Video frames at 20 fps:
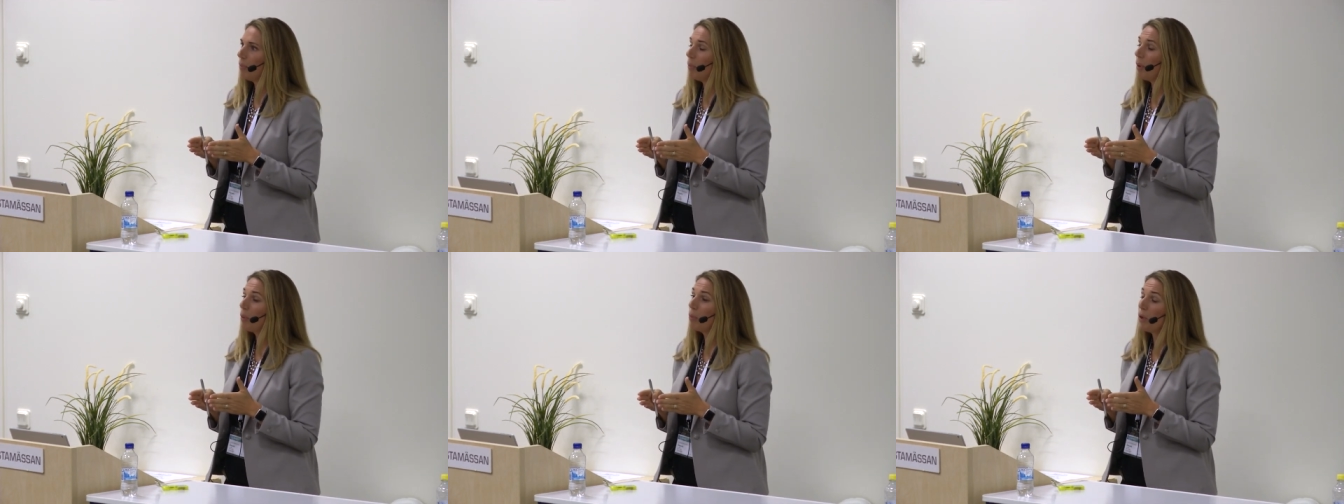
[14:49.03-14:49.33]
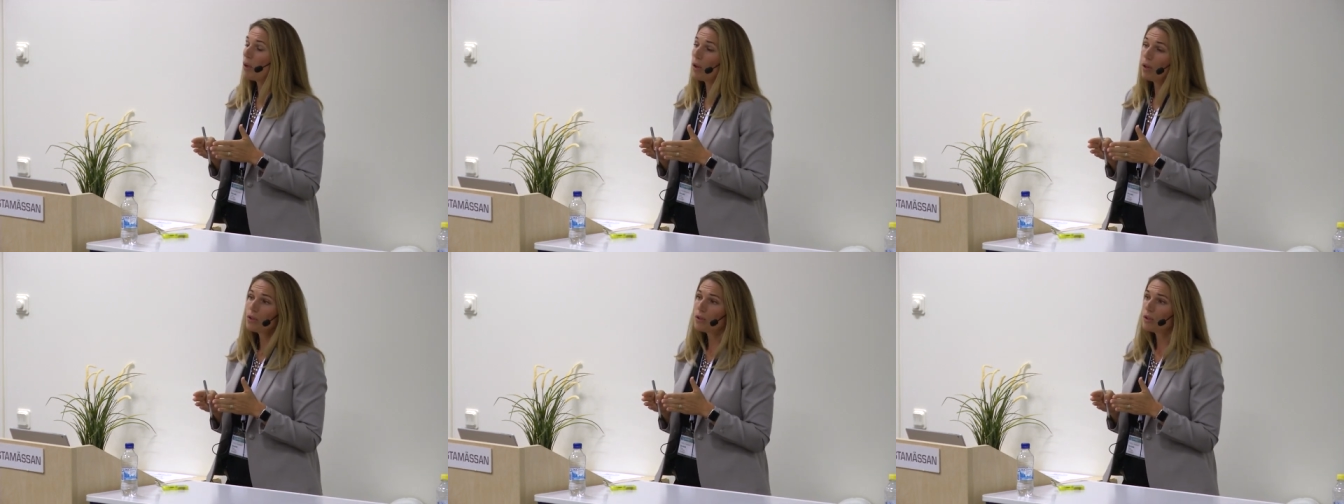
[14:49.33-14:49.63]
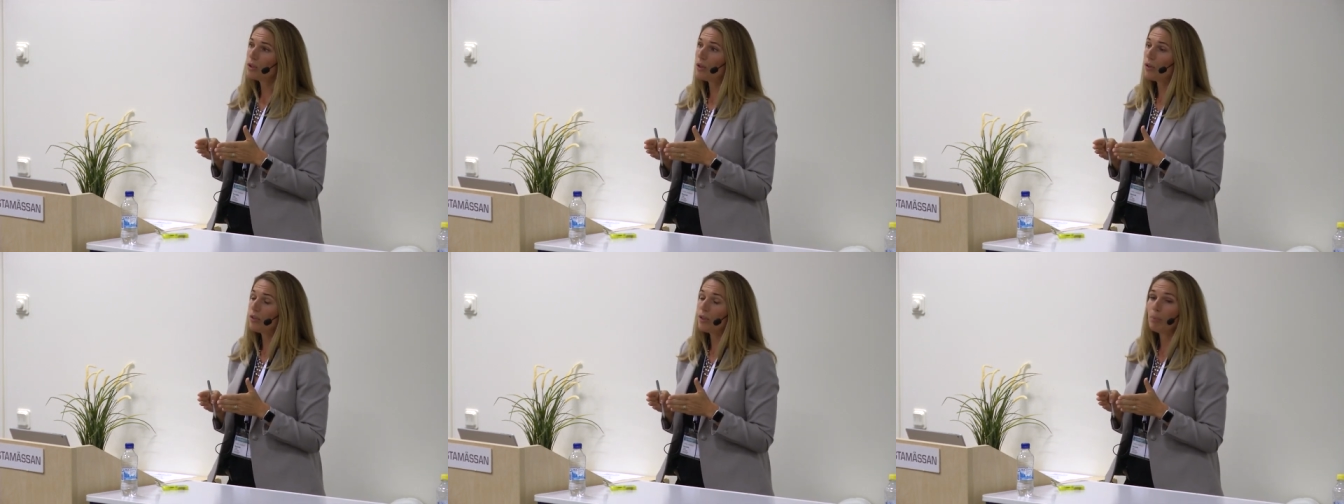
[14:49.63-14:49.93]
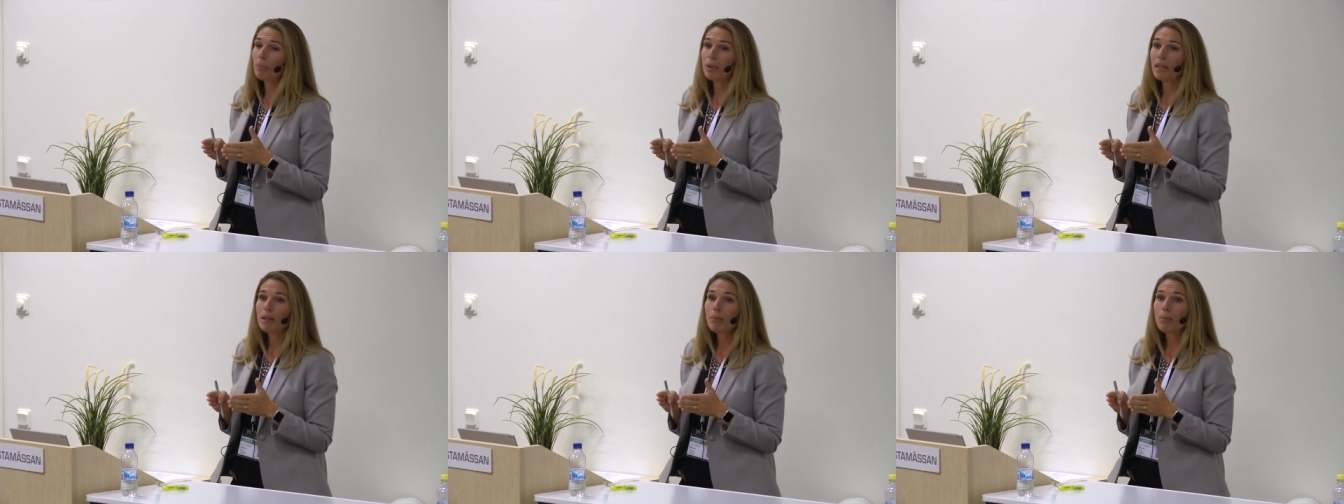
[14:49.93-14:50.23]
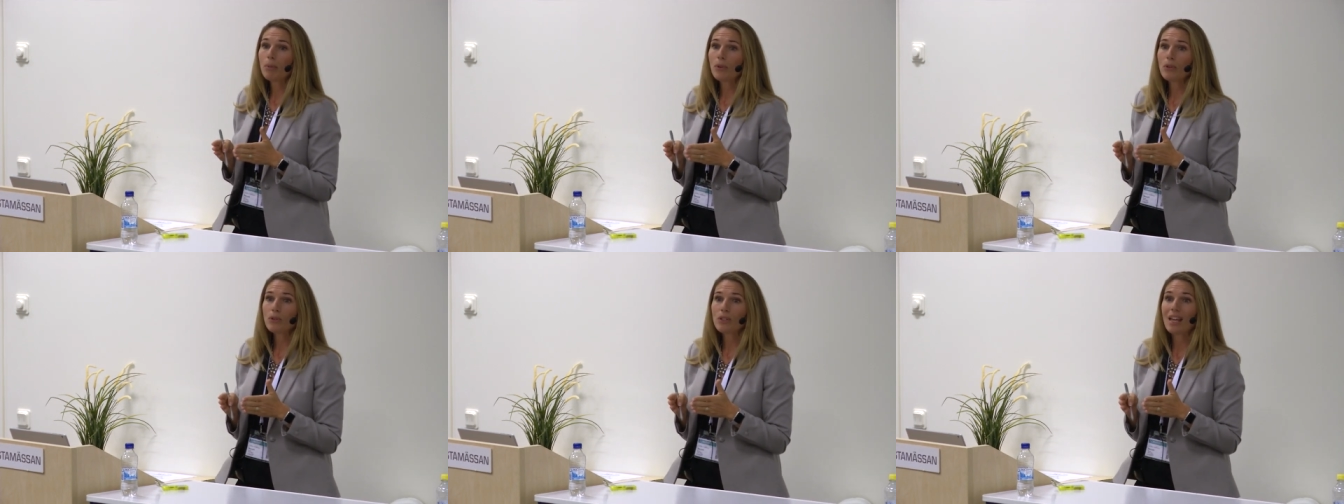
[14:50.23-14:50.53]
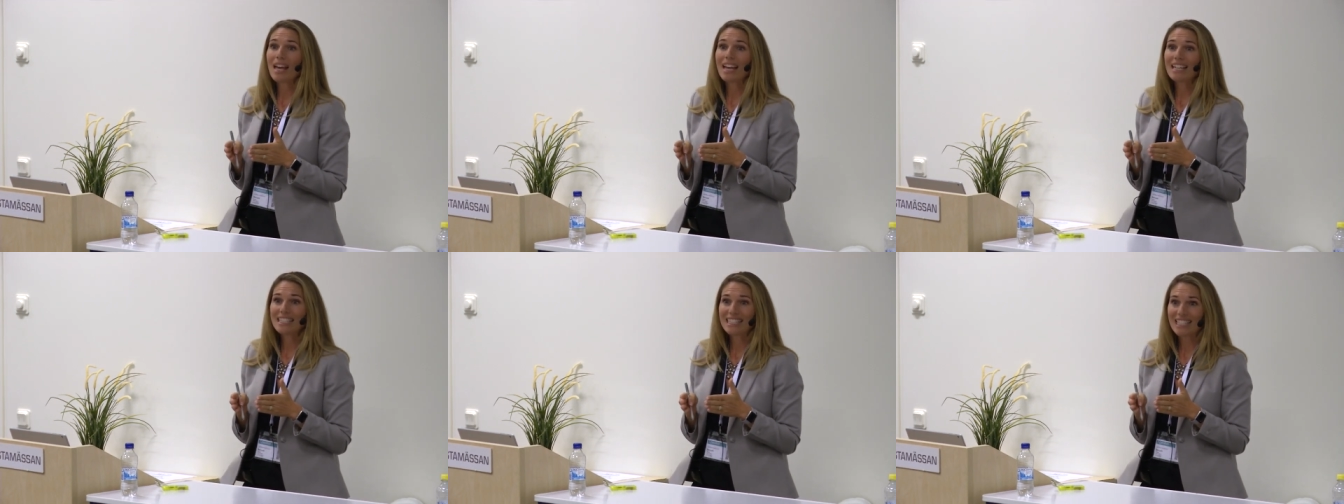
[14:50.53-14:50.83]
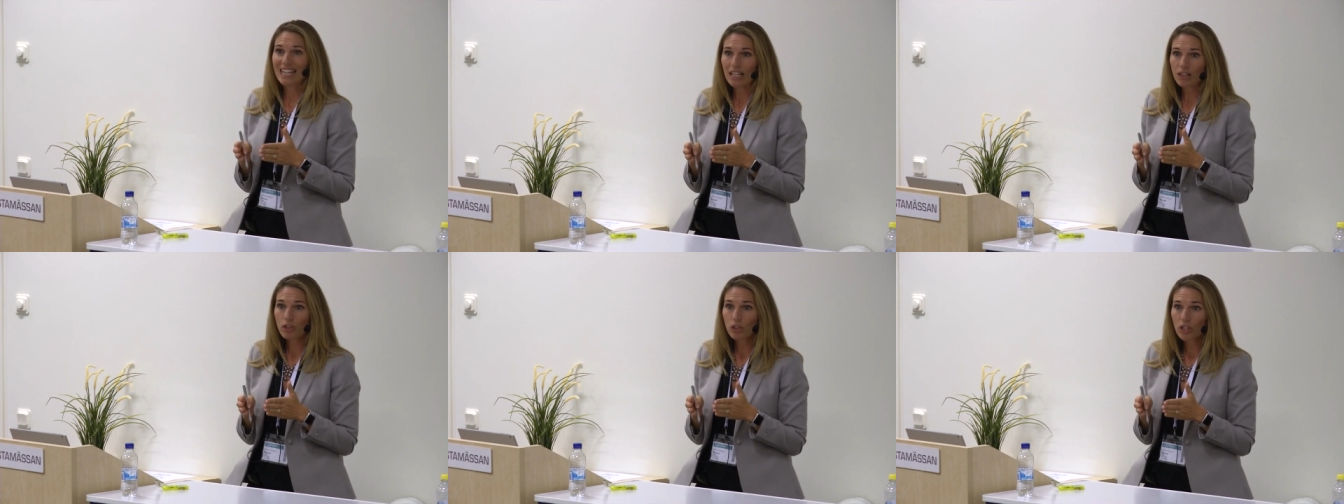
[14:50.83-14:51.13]
But we also know that people's
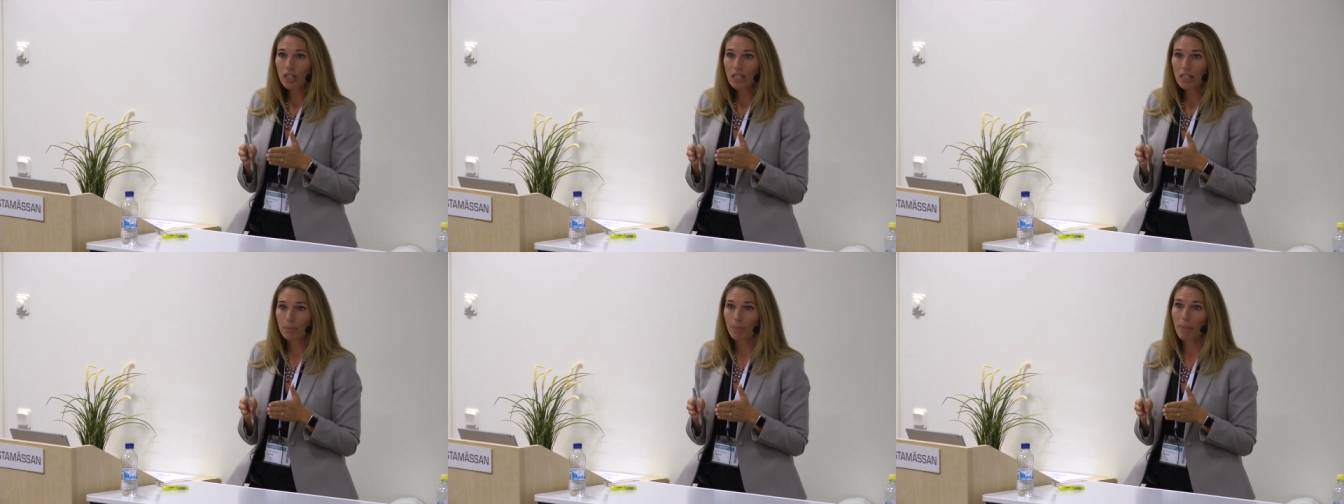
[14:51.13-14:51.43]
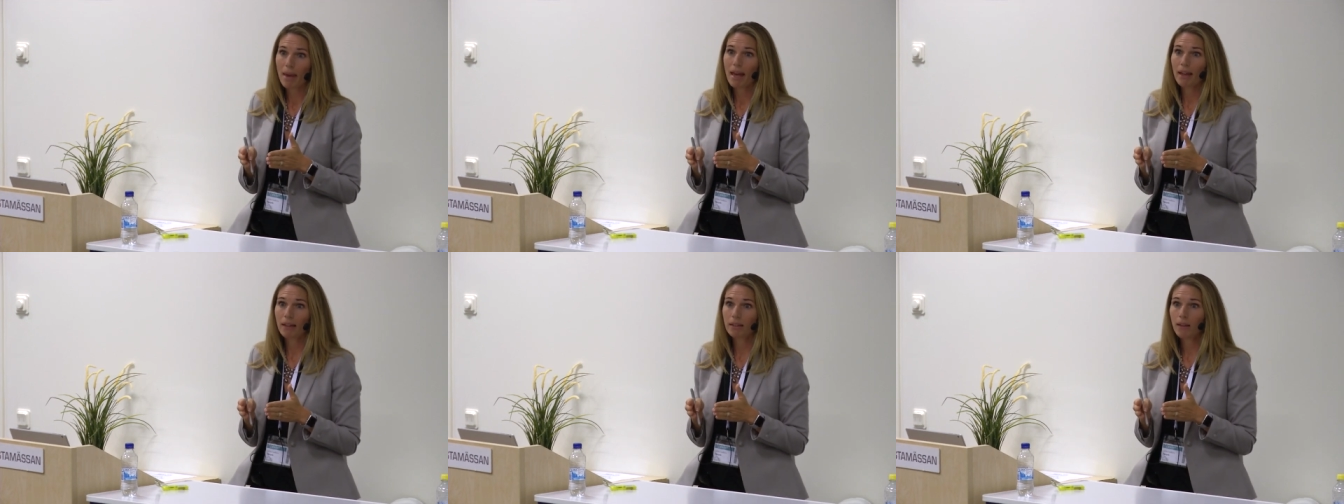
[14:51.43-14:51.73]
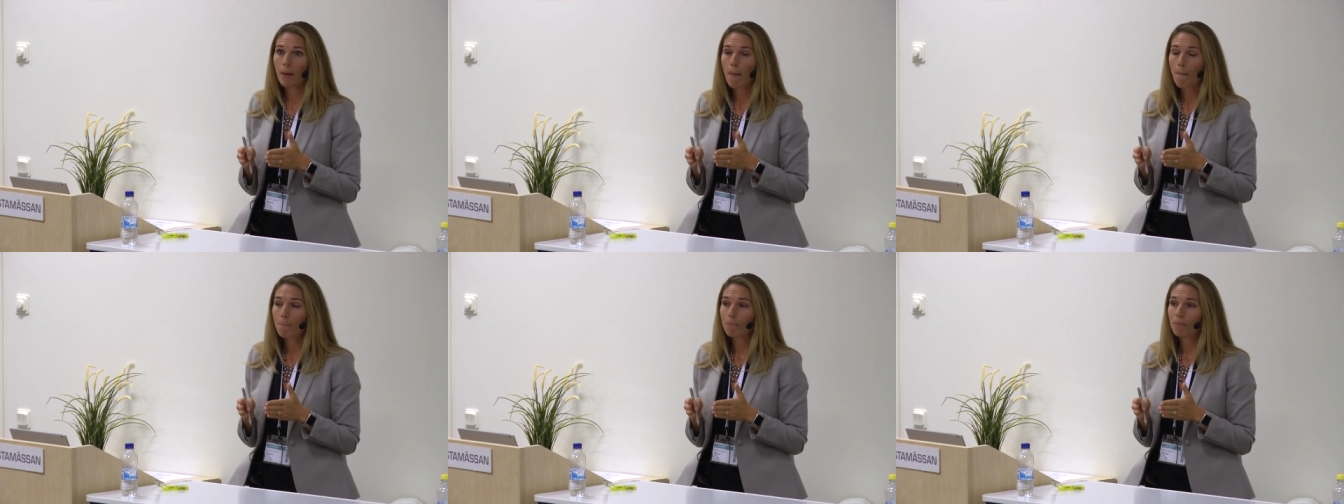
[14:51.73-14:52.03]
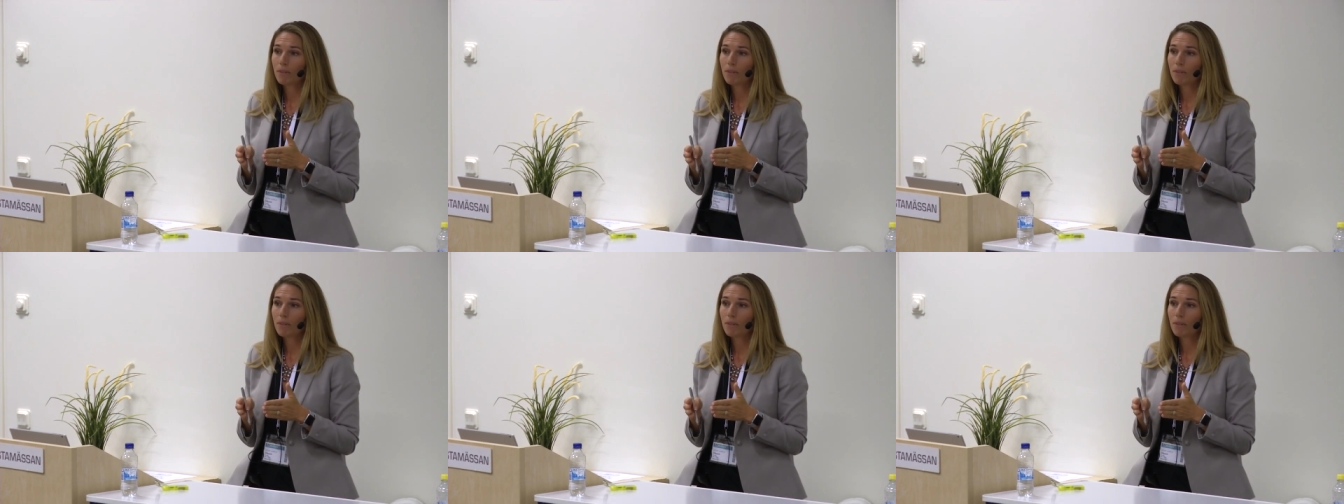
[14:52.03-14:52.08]
attention span